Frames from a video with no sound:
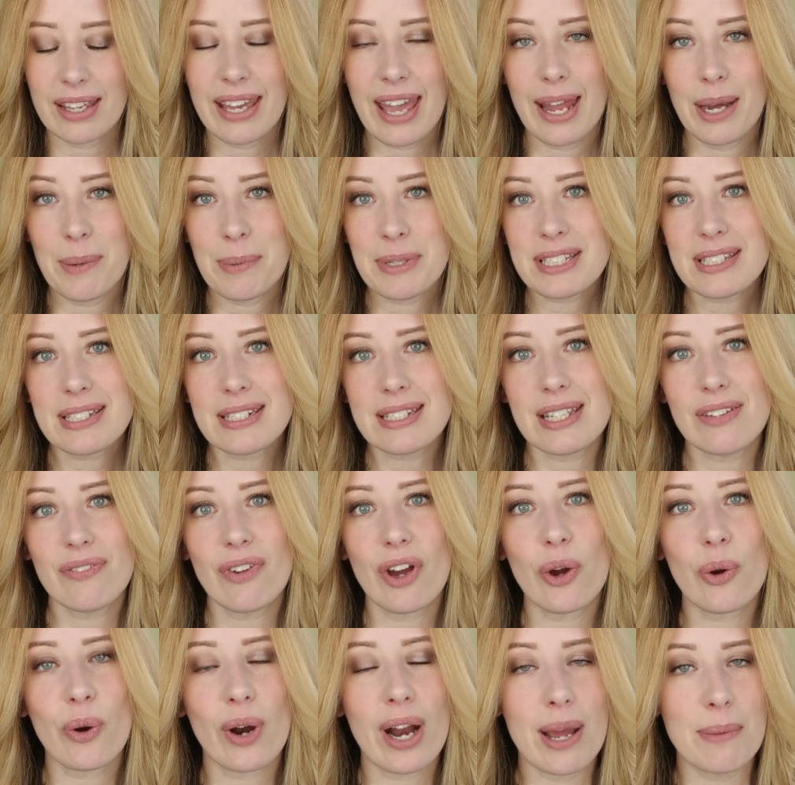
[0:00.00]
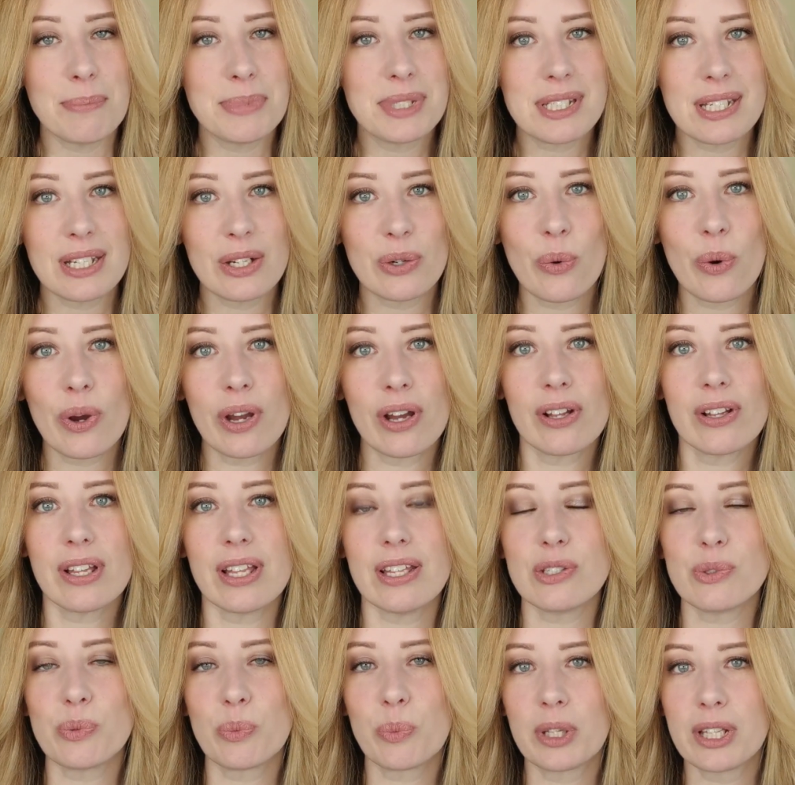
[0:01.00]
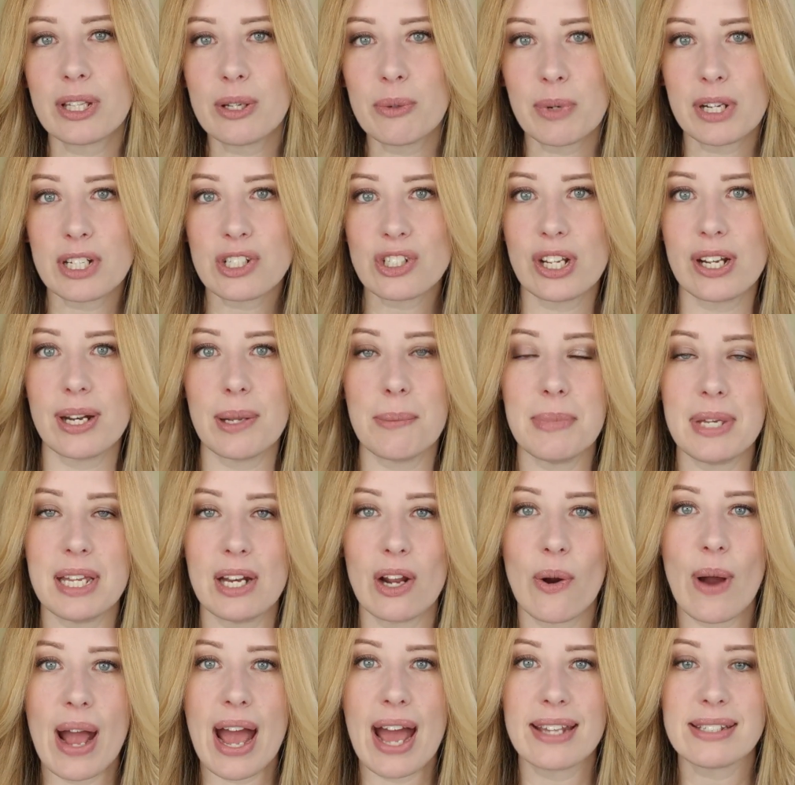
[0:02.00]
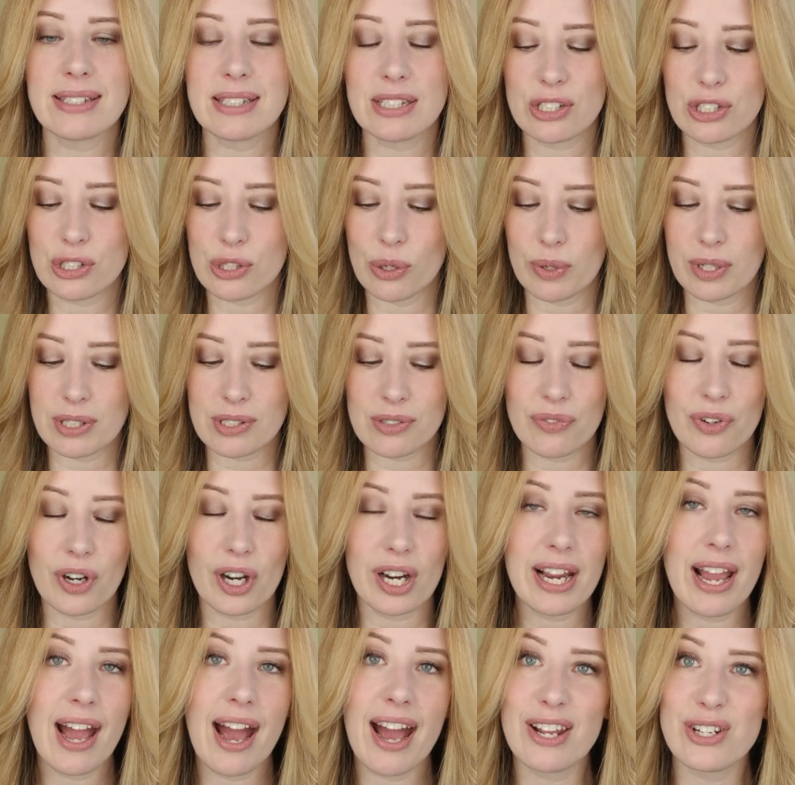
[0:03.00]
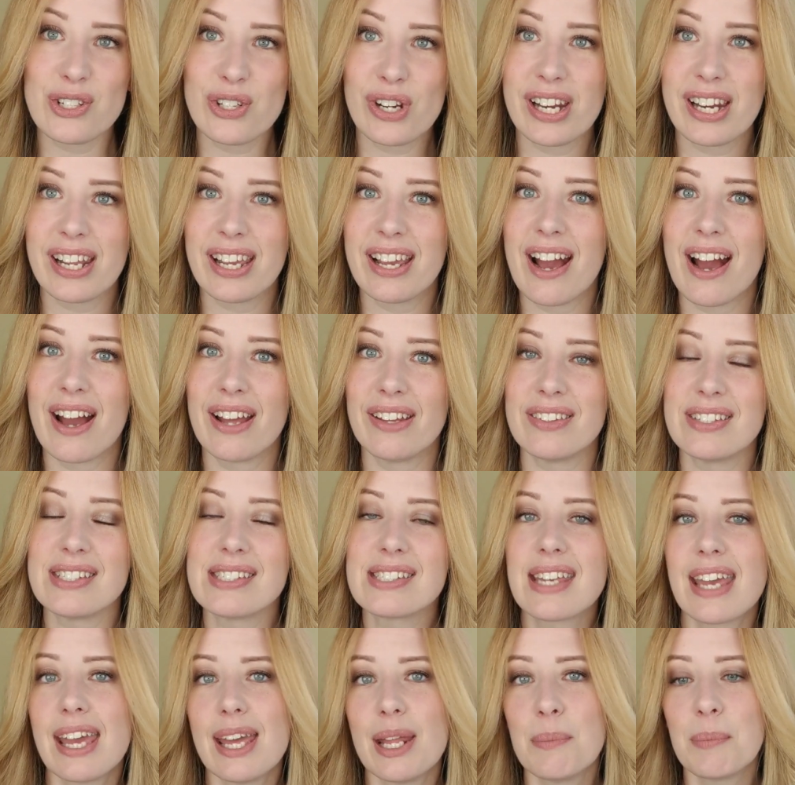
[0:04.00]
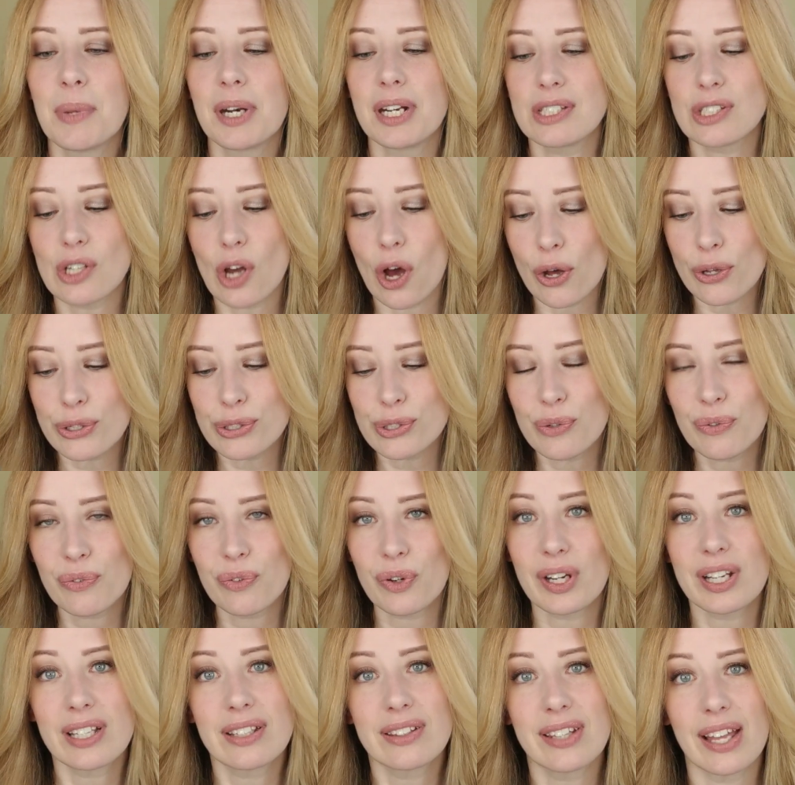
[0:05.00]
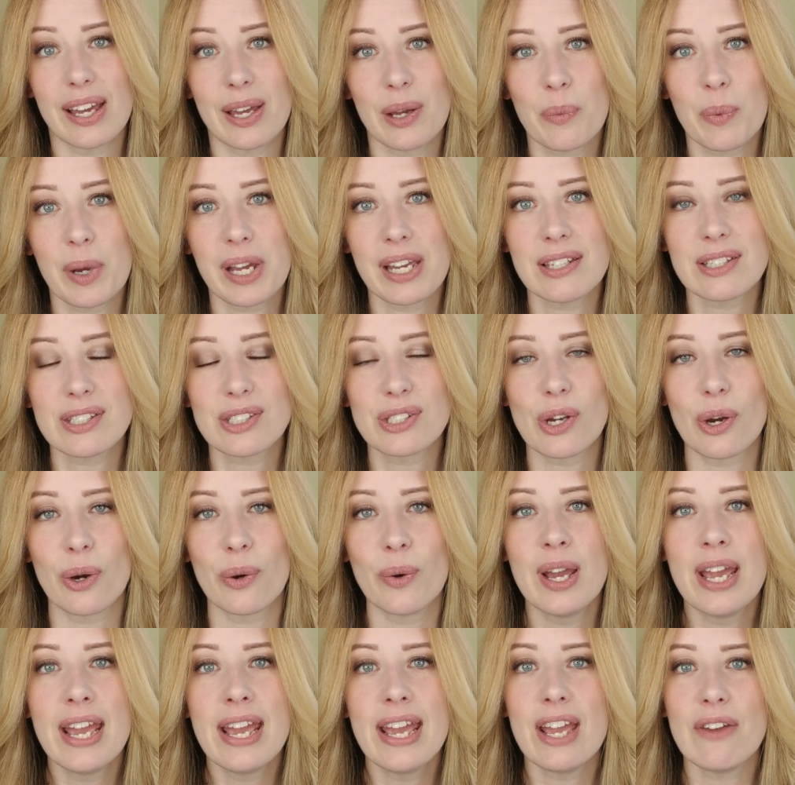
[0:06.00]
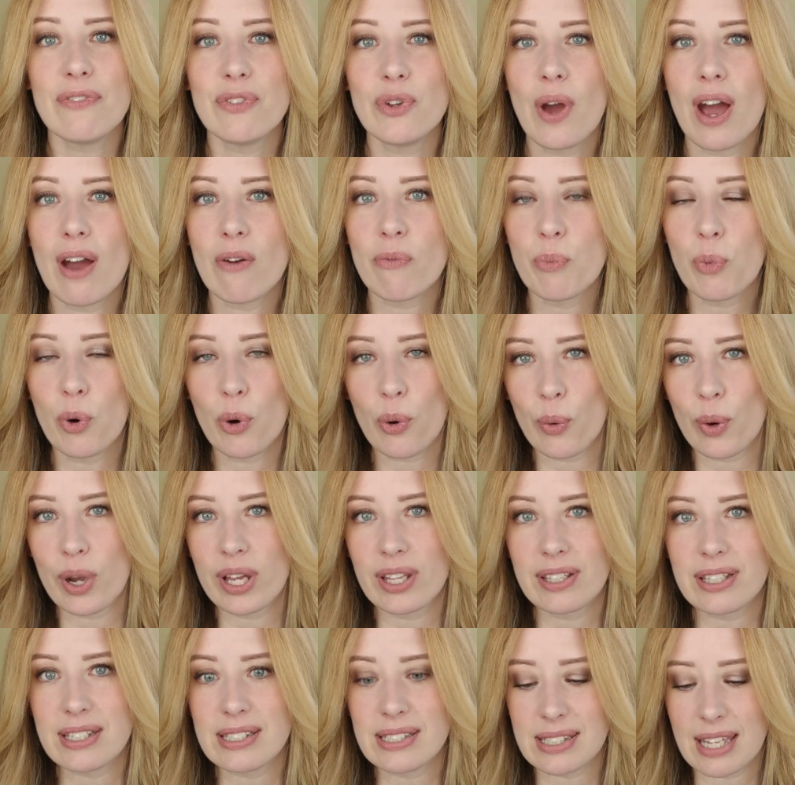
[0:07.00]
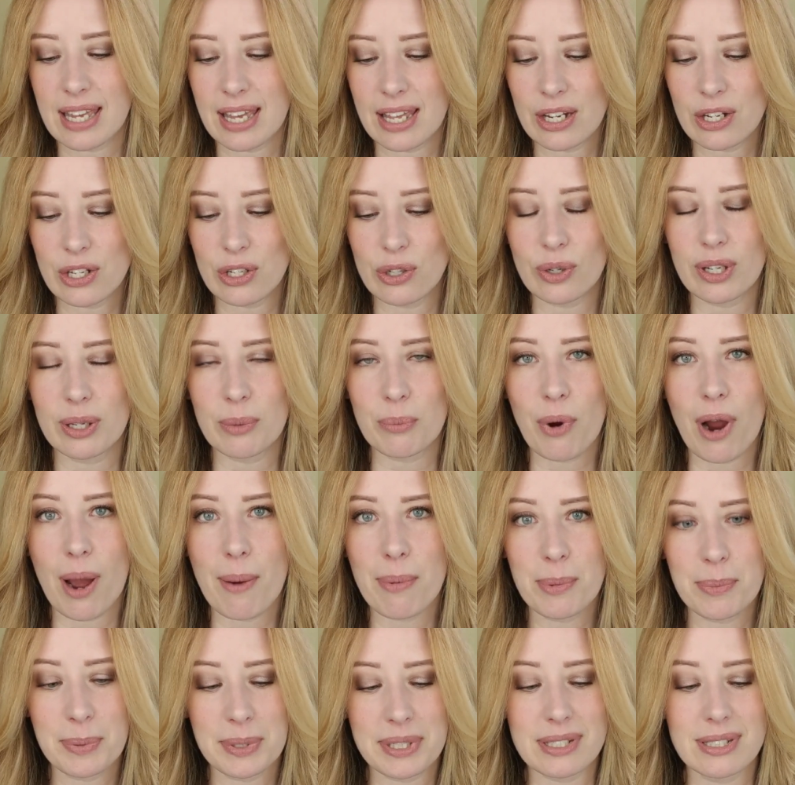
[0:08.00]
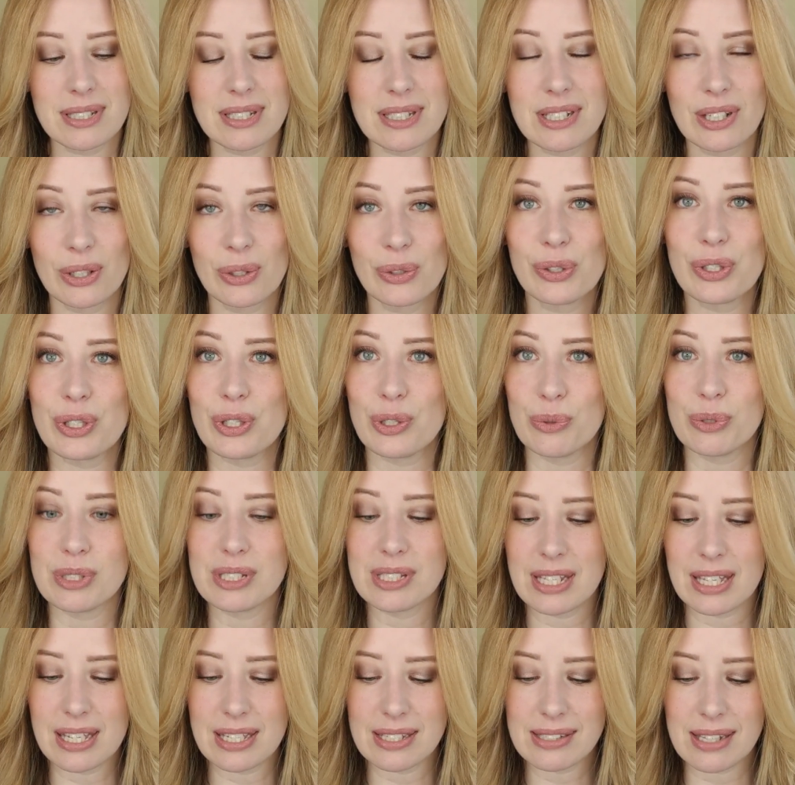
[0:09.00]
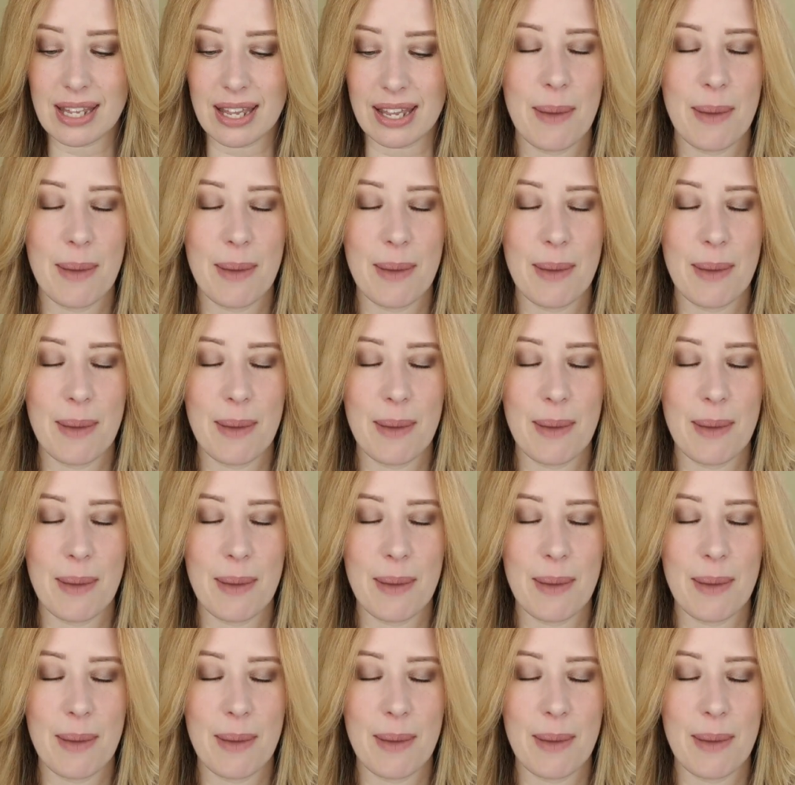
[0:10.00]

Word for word: Cannabis sativa or hemp seed oil is really rich in amino acids, so it's very hydrating on the skin, but it's also very lightweight. So if you have more oily skin, you can probably still use these.